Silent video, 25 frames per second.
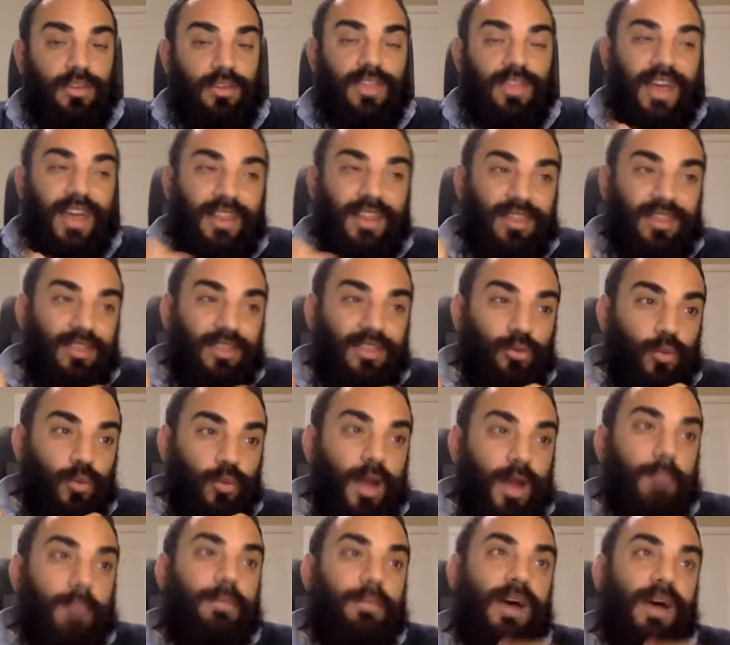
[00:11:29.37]
that the
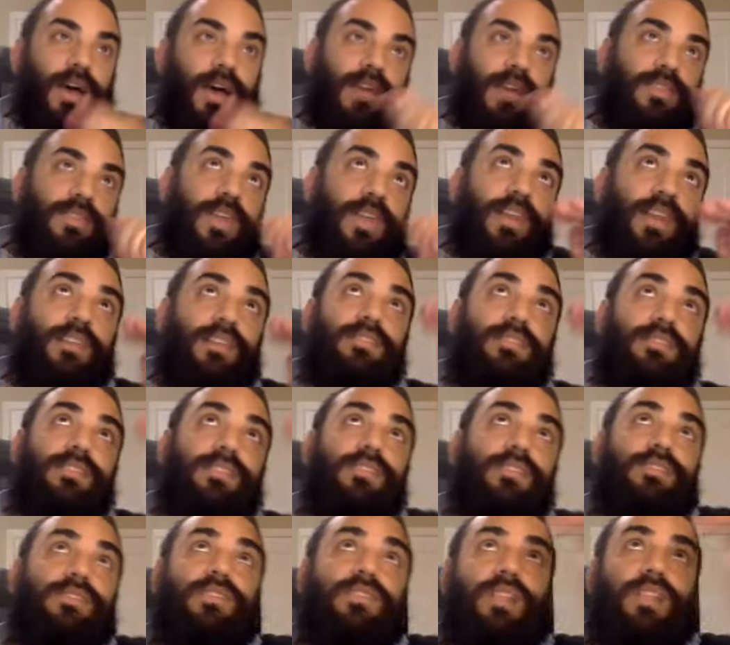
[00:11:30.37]
rapach that
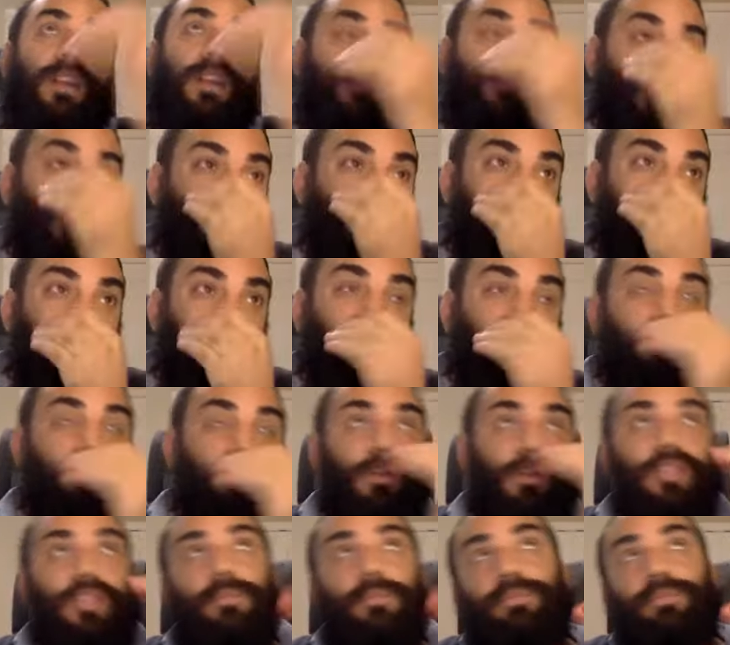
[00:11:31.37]
exists a level above
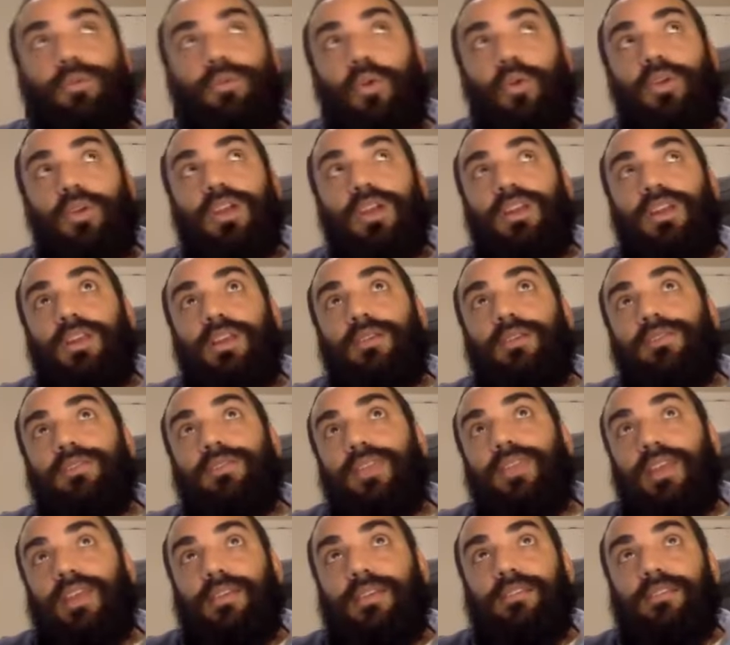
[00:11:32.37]
me, the brokenness
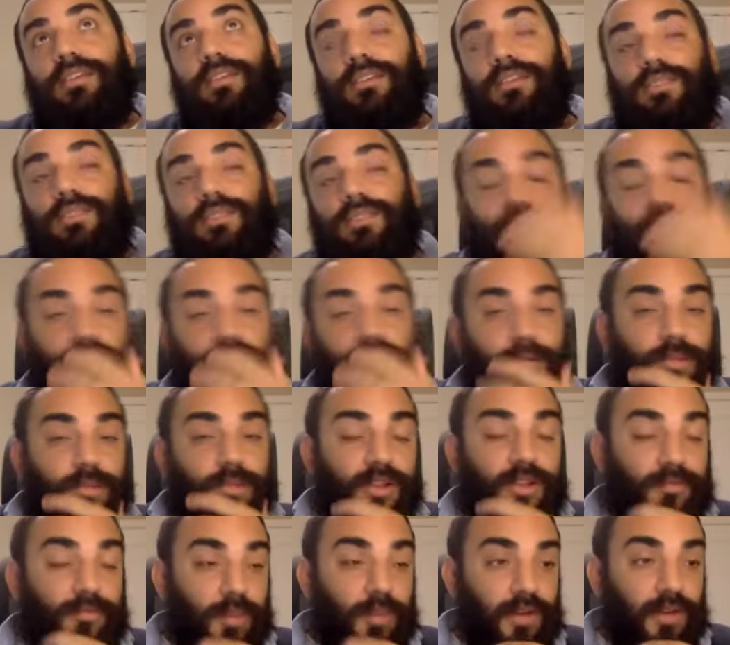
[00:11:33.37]
that exists on a
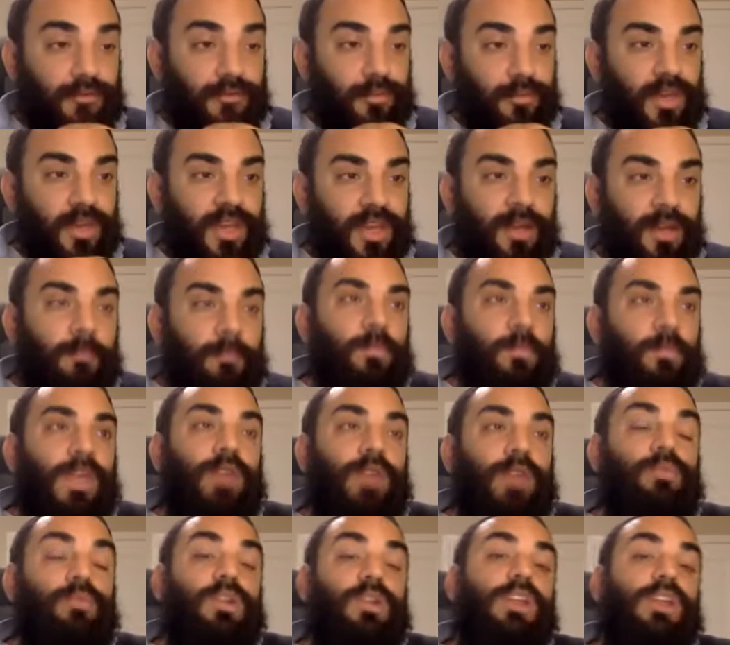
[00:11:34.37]
level above me
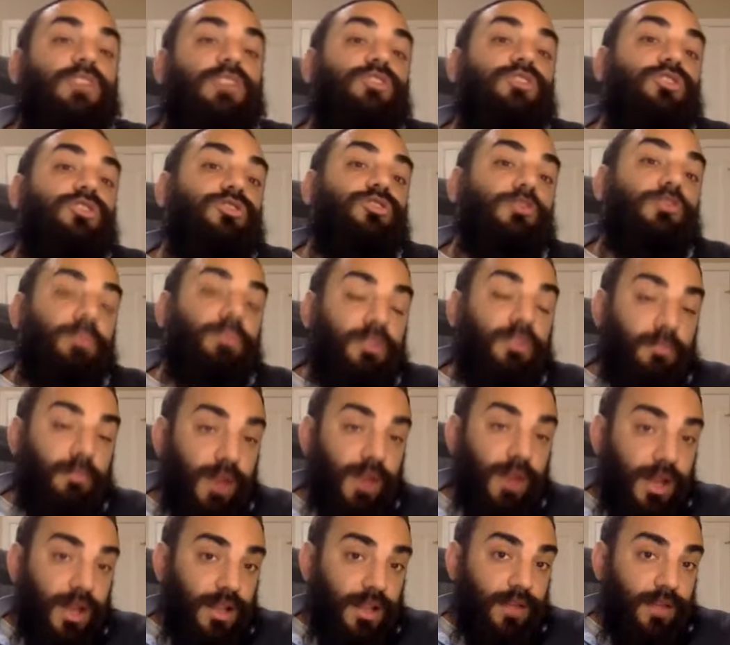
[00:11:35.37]
in relationship to
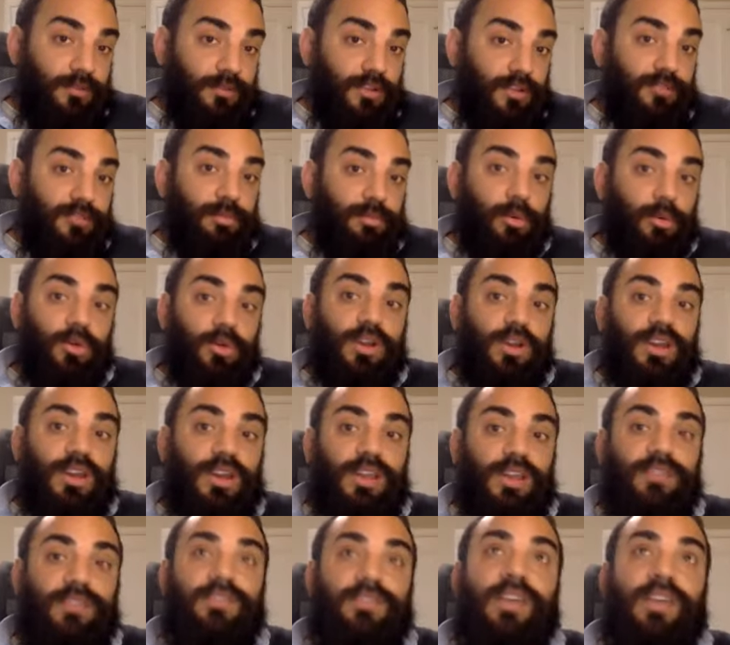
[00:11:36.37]
my level of
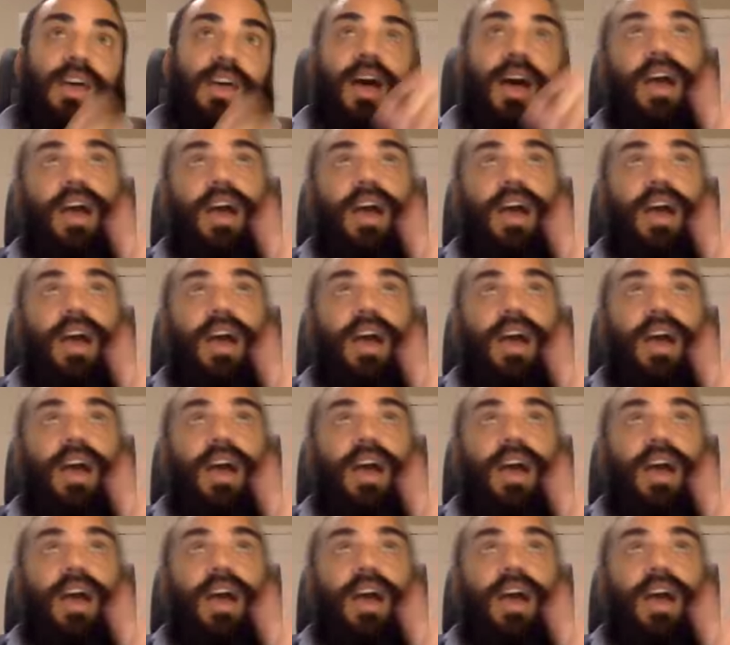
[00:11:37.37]
brokenness,